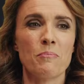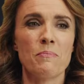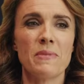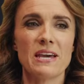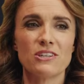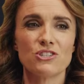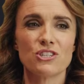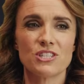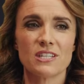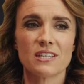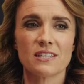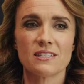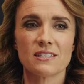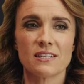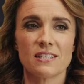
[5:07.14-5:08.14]
Major
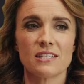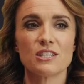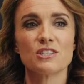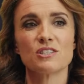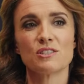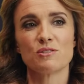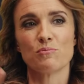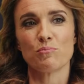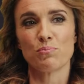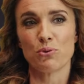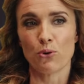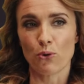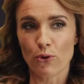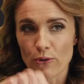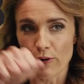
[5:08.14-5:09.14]
Dickinson's
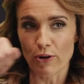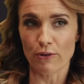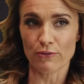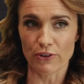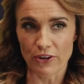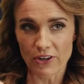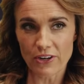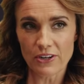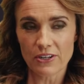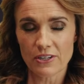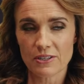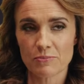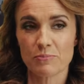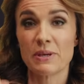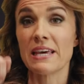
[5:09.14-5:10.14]
pour over,
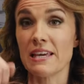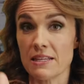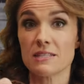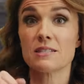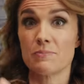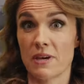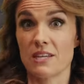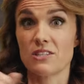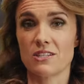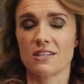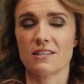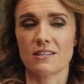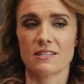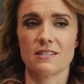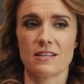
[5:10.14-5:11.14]
Pete's Major
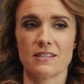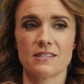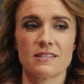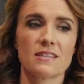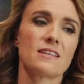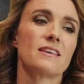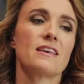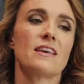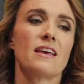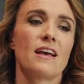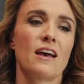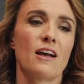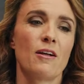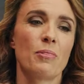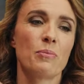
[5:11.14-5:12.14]
Dickinson's
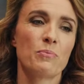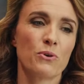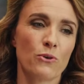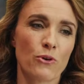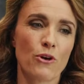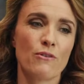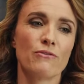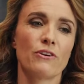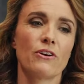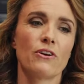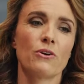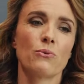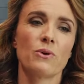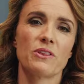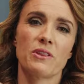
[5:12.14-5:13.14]
pour
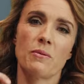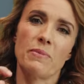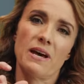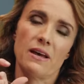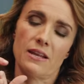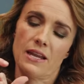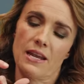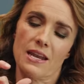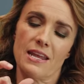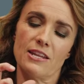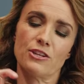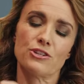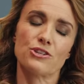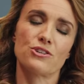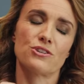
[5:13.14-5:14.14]
over with about an
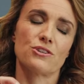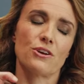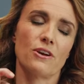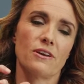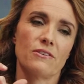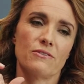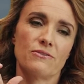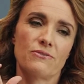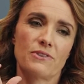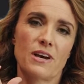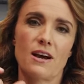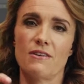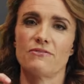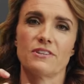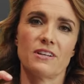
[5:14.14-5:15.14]
inch of
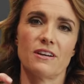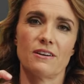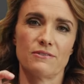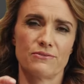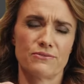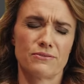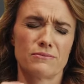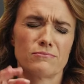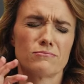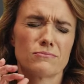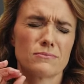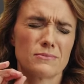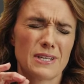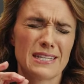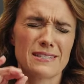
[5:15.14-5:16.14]
half and half.
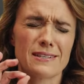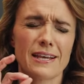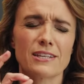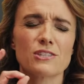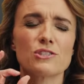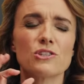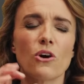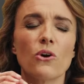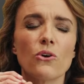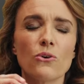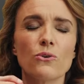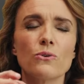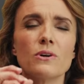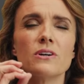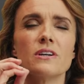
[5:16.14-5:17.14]
It's like
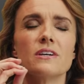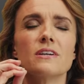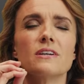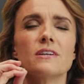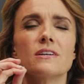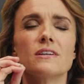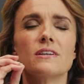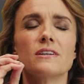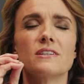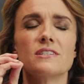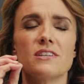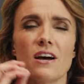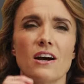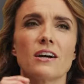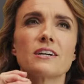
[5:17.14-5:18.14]
so
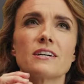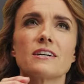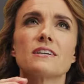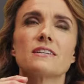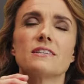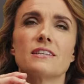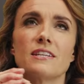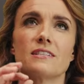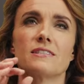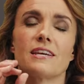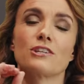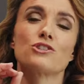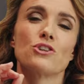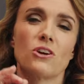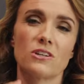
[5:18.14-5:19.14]
dark that it's
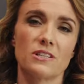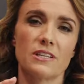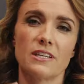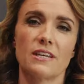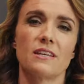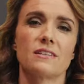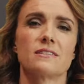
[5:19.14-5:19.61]
like chocolatey.